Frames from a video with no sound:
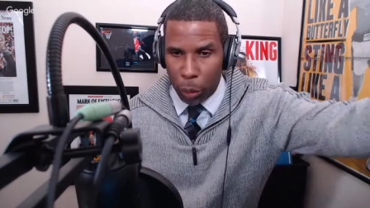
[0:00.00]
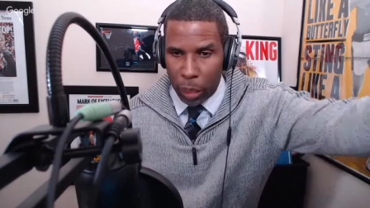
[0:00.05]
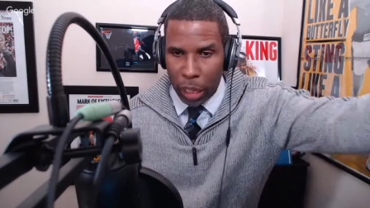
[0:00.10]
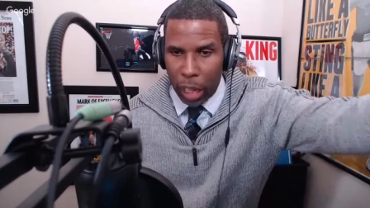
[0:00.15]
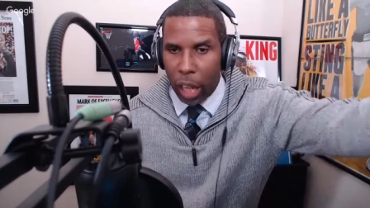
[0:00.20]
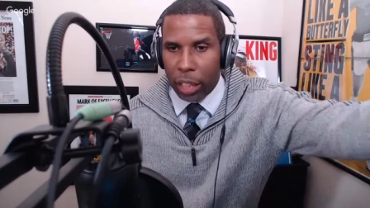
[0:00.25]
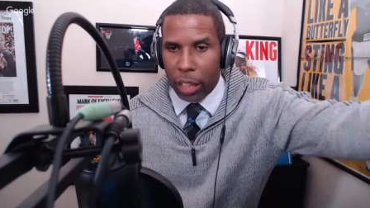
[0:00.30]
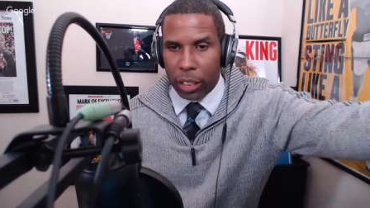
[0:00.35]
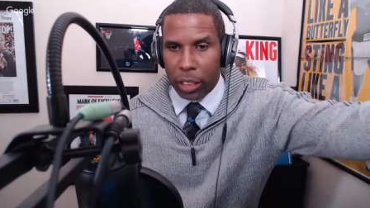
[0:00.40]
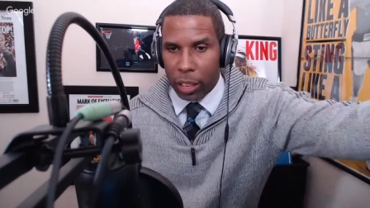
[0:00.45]

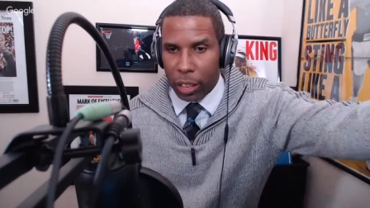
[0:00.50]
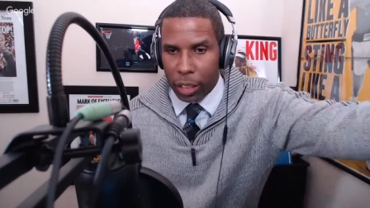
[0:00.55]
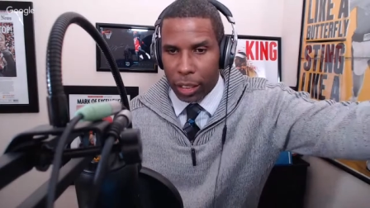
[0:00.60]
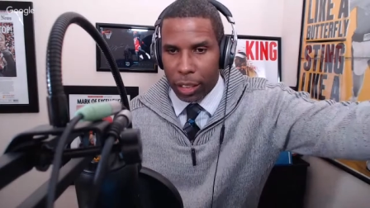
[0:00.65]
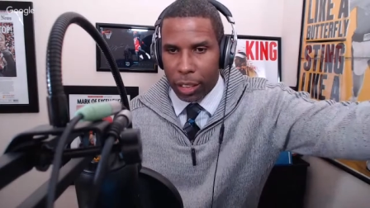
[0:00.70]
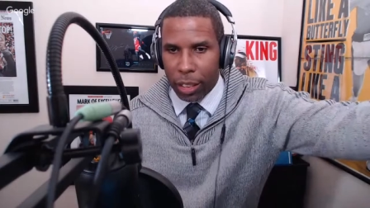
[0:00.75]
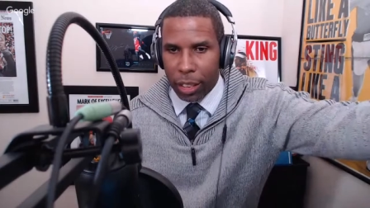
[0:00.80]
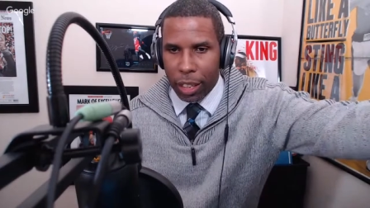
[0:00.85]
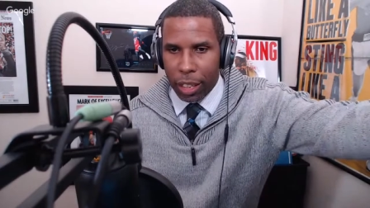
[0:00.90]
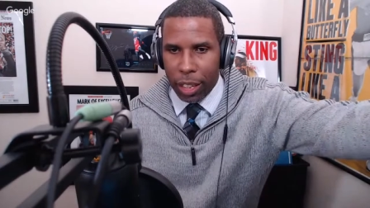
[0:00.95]
losses.
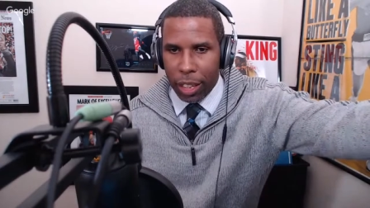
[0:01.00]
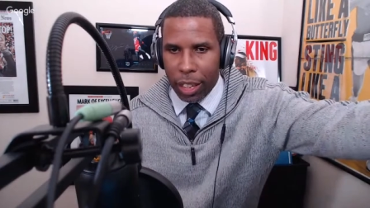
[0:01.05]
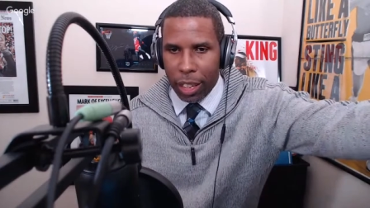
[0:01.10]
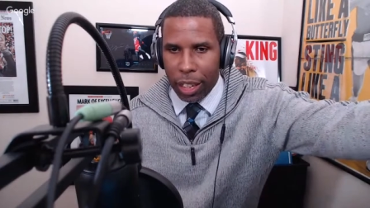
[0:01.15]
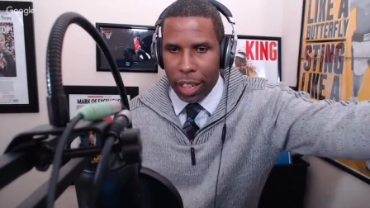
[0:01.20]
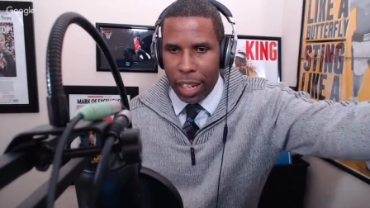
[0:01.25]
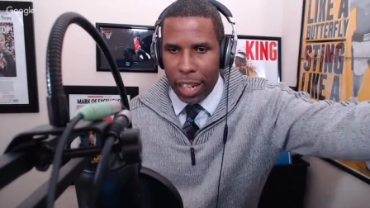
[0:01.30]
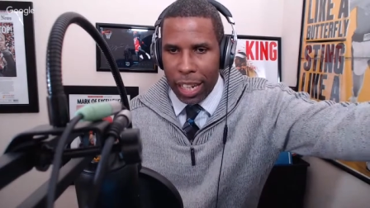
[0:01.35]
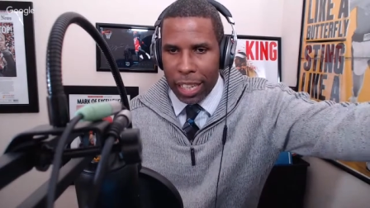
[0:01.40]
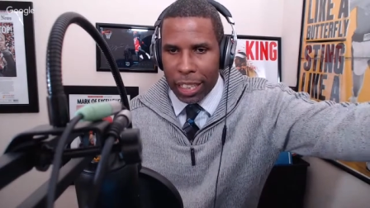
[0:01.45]

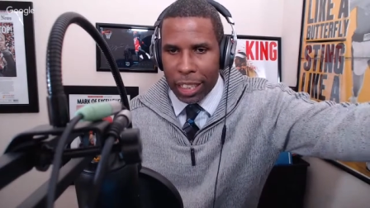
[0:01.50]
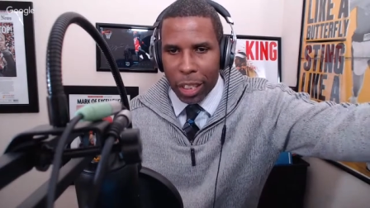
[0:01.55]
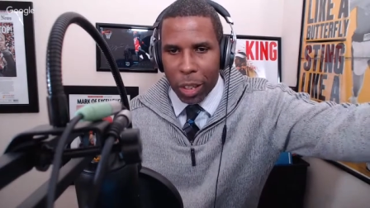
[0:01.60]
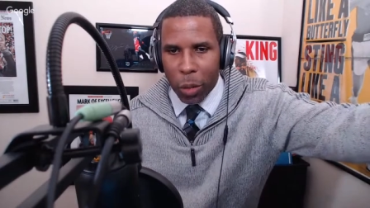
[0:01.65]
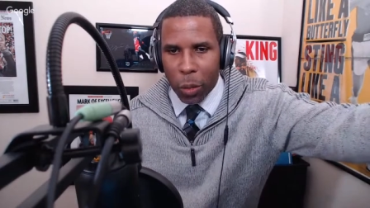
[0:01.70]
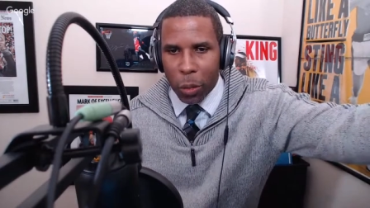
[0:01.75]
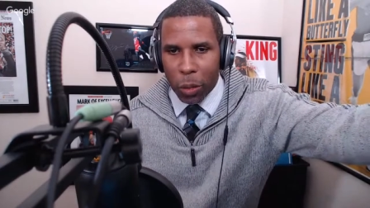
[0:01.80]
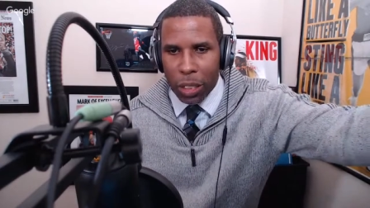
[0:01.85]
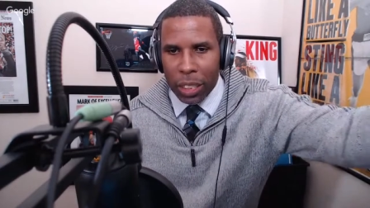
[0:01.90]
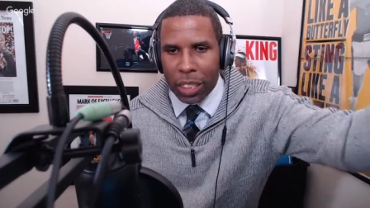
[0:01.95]
Yeah. And
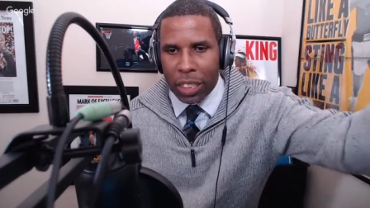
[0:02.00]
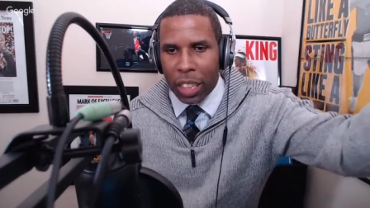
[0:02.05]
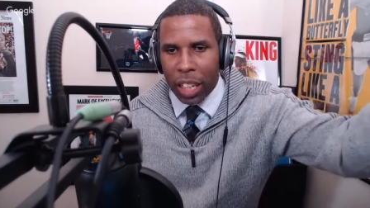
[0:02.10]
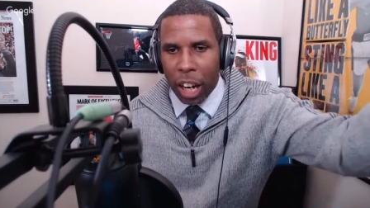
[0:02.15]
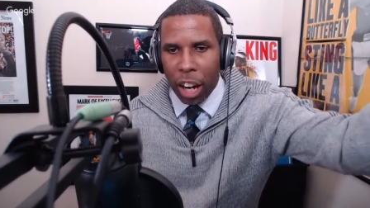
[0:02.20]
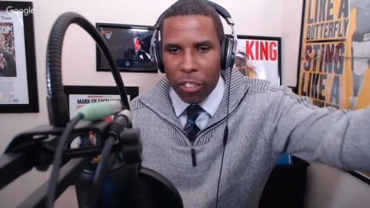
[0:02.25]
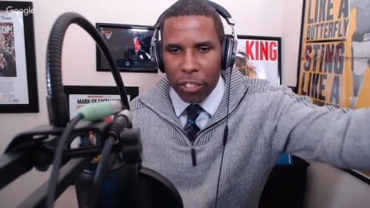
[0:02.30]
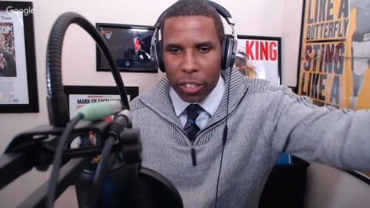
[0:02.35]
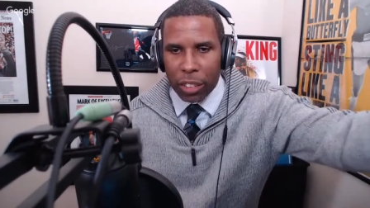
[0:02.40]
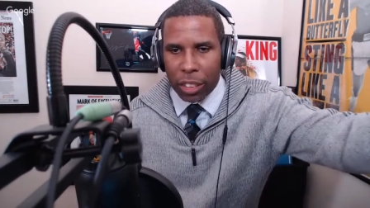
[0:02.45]
so these
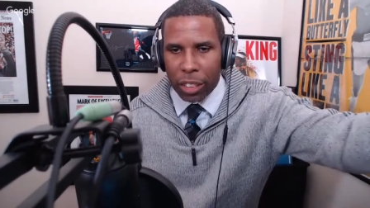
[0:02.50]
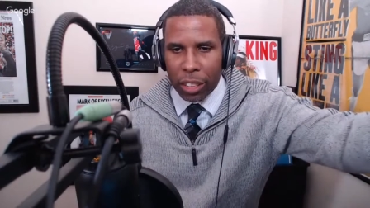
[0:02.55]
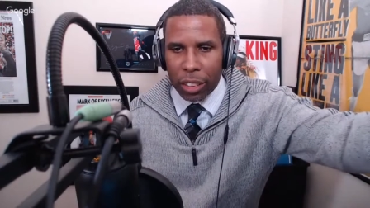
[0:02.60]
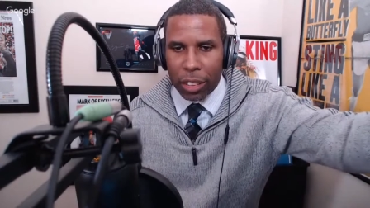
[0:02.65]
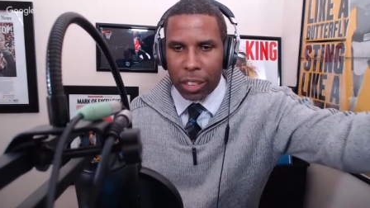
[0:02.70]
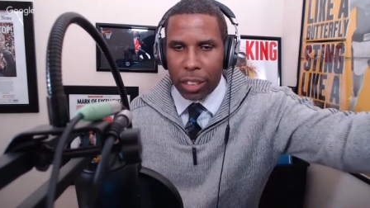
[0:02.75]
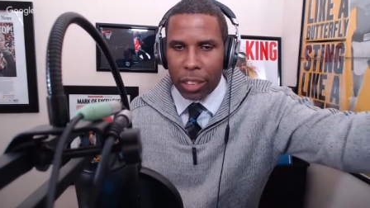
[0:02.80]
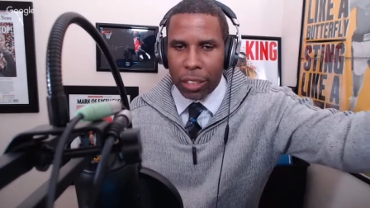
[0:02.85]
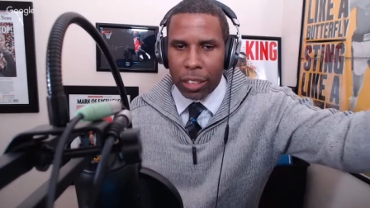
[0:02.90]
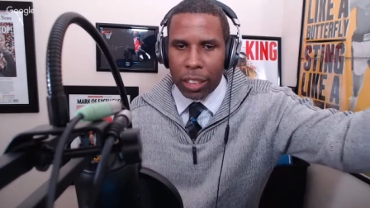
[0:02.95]

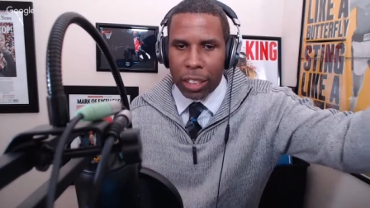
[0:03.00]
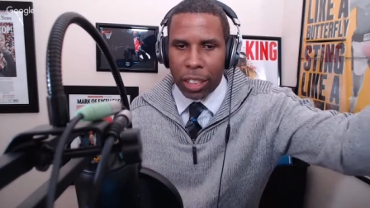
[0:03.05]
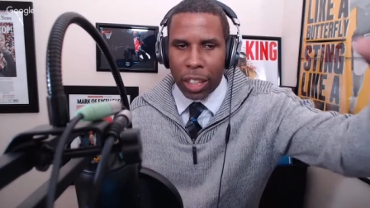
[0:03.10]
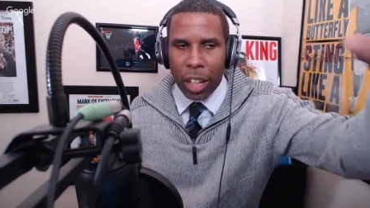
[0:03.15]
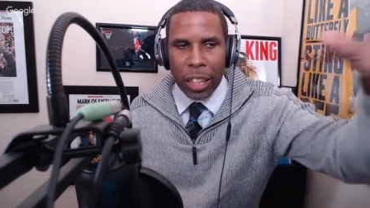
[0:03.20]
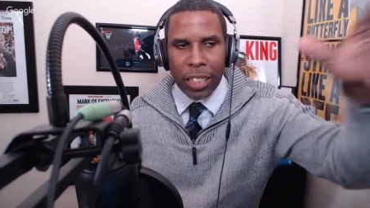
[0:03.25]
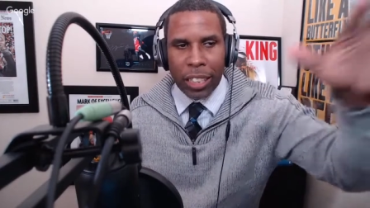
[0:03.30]
conferences start,